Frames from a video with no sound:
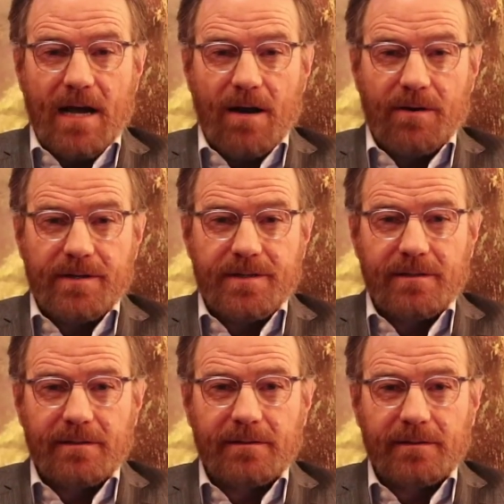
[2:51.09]
hours.
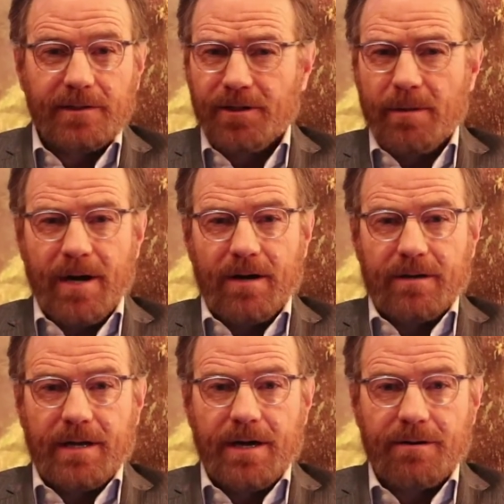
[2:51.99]
You're an
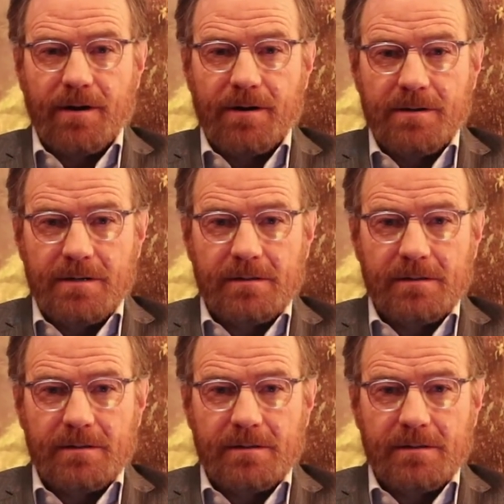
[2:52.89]
American hero.